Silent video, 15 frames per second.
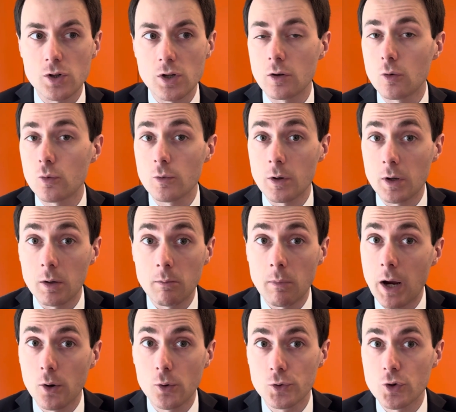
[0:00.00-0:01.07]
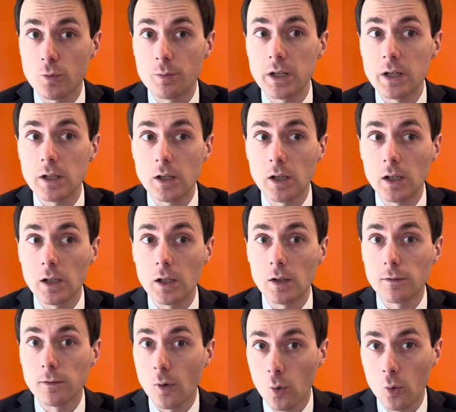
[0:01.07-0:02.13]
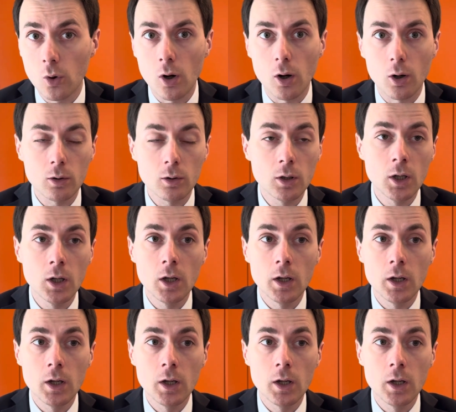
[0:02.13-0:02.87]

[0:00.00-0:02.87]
It might also be a phone call.